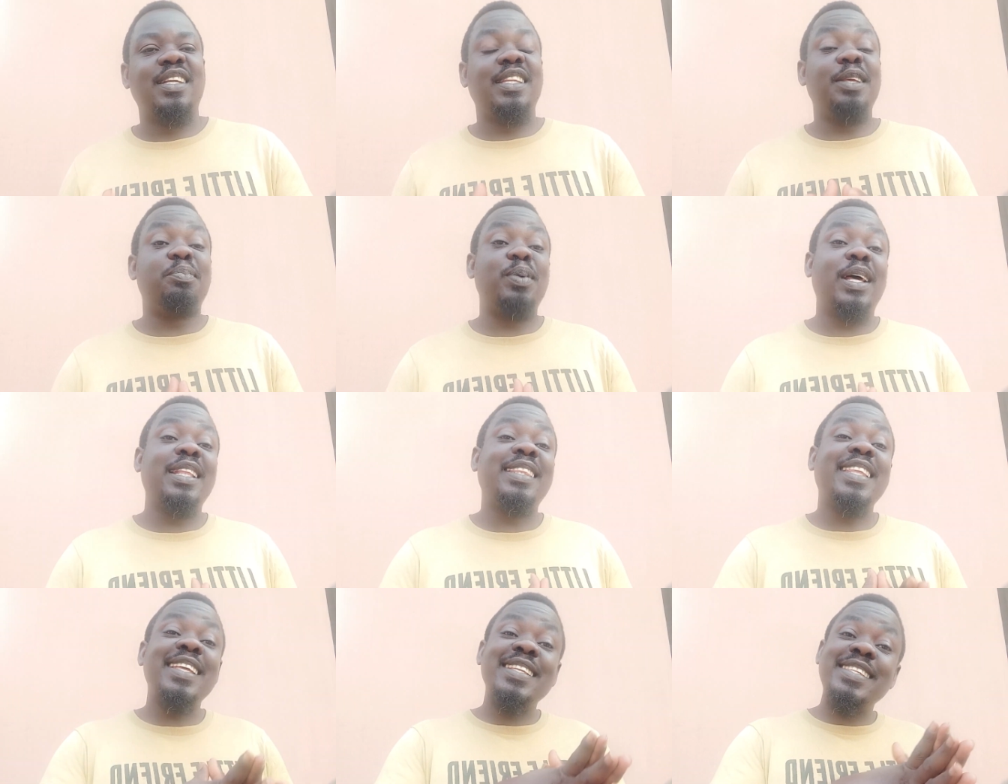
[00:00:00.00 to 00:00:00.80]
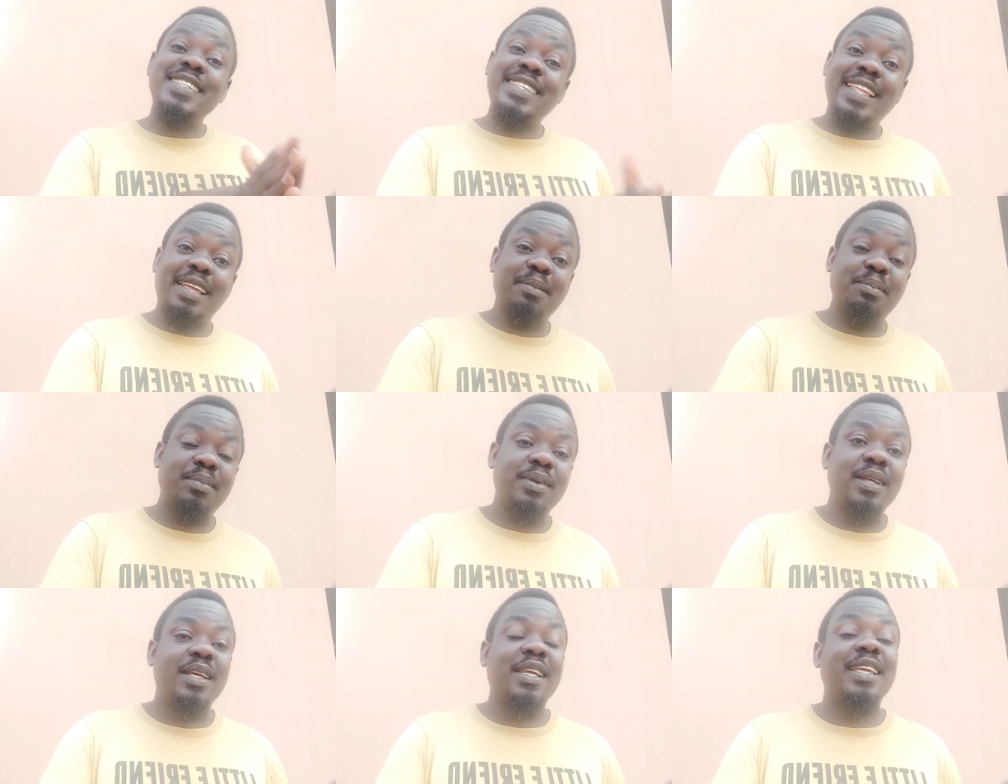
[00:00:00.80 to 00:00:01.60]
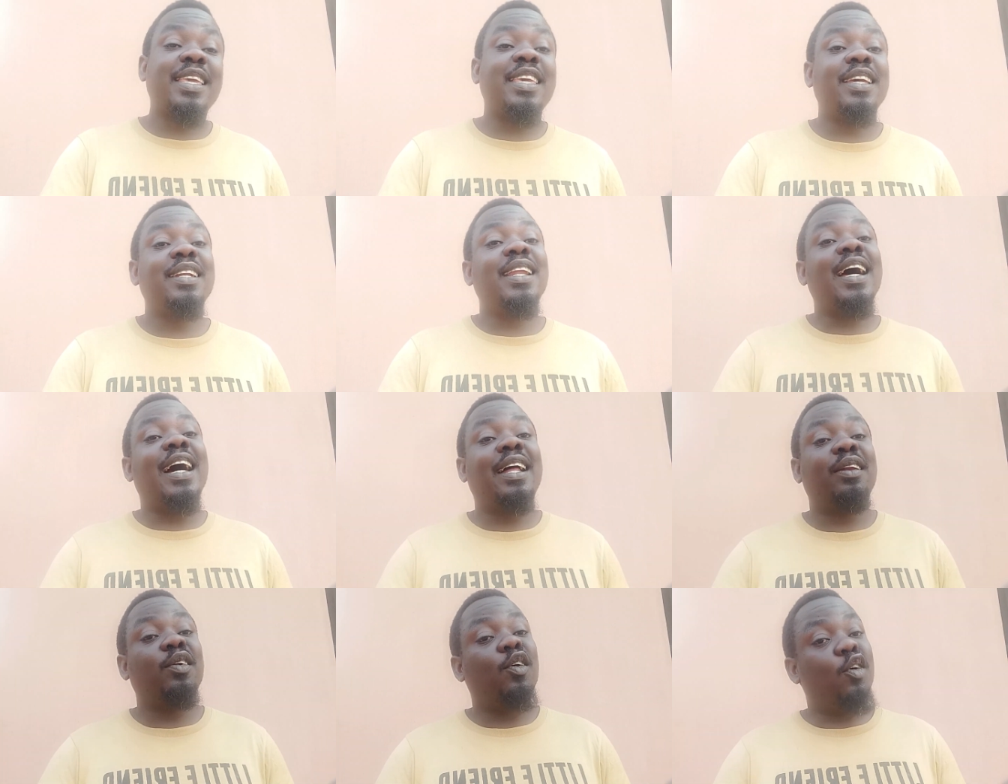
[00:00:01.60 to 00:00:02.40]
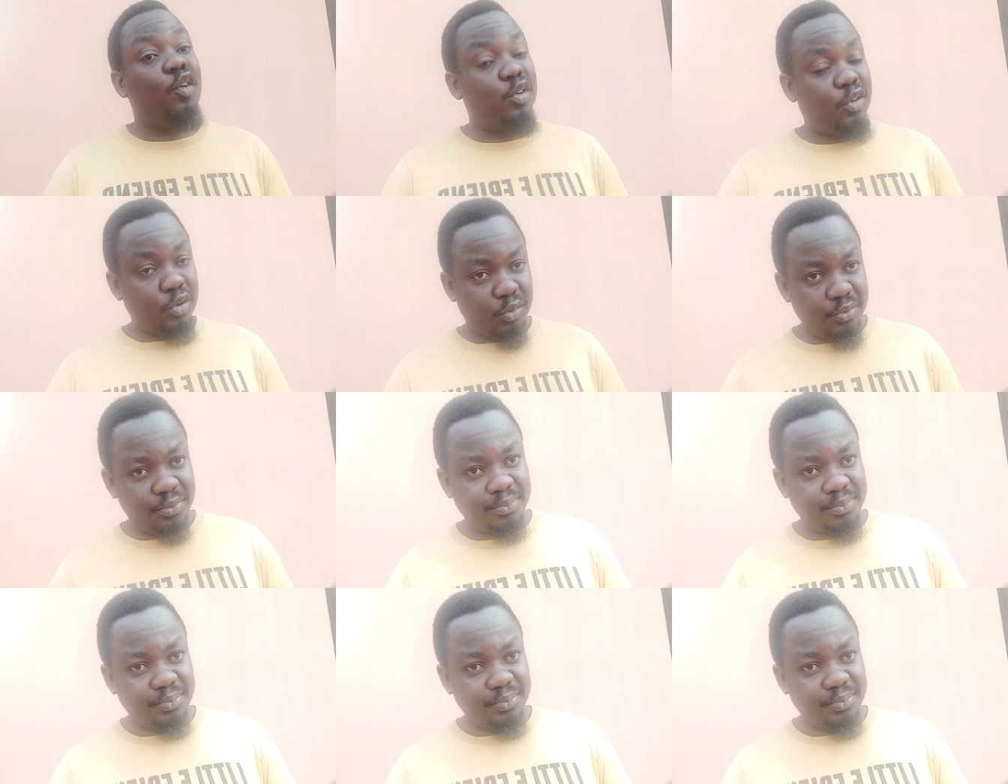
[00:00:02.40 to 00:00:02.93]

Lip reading: the plantain stem kill an odor?